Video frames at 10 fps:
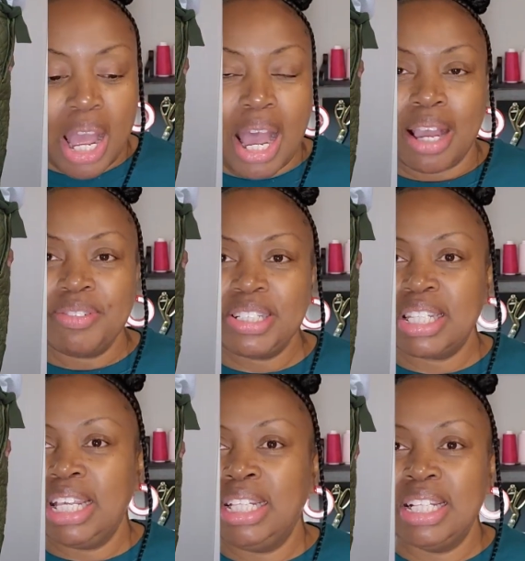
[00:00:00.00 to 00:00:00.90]
I've
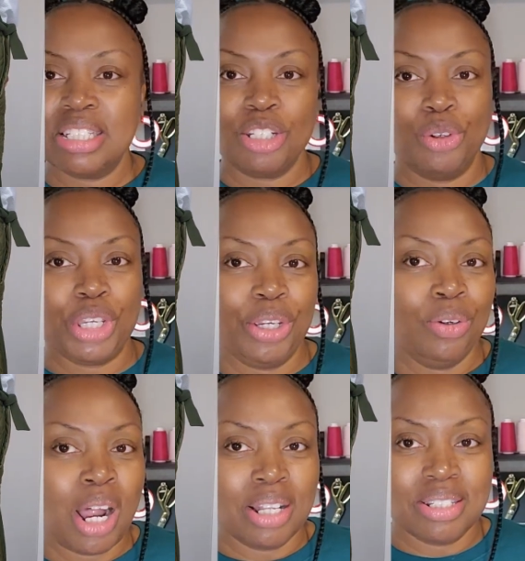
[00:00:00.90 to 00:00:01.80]
seen these little
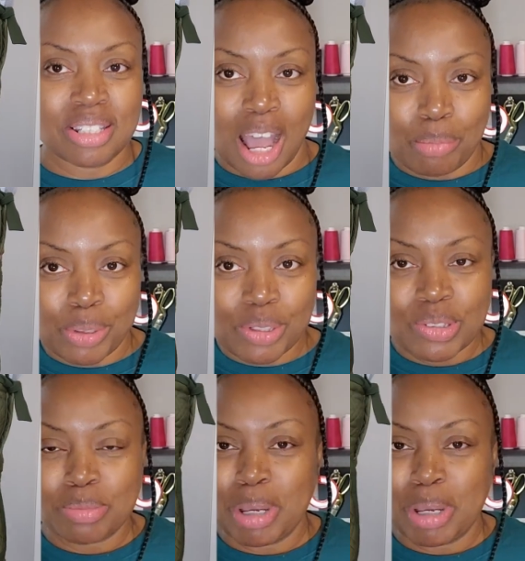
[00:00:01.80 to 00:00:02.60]
cute ensembles